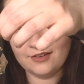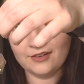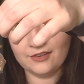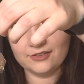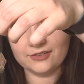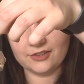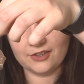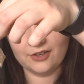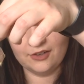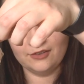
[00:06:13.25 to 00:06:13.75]

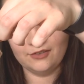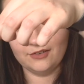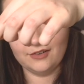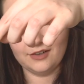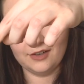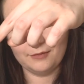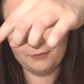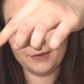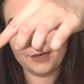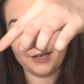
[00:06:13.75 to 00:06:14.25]
So
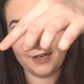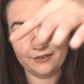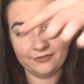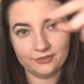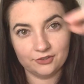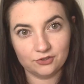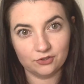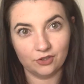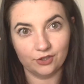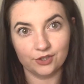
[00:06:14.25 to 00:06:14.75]
I may have
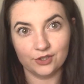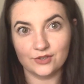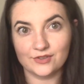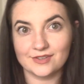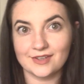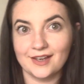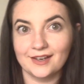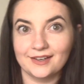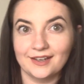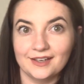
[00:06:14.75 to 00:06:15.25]
to try and use
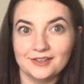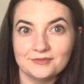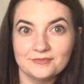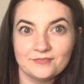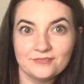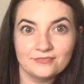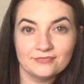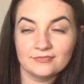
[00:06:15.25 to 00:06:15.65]
that again.